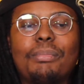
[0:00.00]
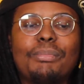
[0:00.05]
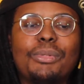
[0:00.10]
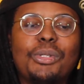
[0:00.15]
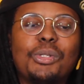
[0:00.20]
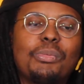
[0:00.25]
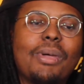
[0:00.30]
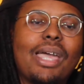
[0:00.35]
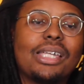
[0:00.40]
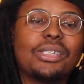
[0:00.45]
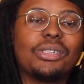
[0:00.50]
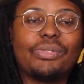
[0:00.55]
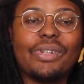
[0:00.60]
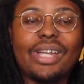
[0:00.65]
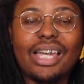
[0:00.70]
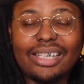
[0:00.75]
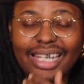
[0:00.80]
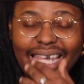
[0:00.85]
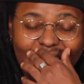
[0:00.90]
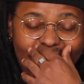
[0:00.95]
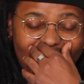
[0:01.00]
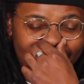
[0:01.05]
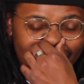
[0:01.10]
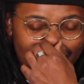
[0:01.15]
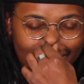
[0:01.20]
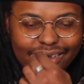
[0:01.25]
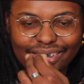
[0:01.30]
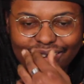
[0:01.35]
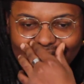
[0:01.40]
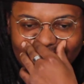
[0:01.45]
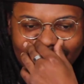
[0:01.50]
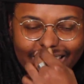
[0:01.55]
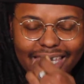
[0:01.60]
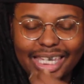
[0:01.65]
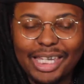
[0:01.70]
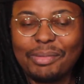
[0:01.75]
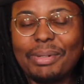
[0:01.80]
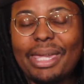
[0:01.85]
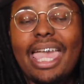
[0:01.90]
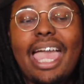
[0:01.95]
Youth pastor found out,
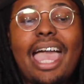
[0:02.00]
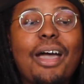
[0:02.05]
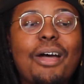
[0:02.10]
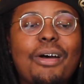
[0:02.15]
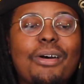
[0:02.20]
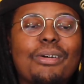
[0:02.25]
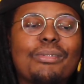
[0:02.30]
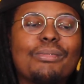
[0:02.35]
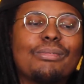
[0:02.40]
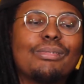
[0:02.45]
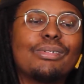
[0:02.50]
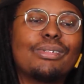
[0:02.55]
kicked me out.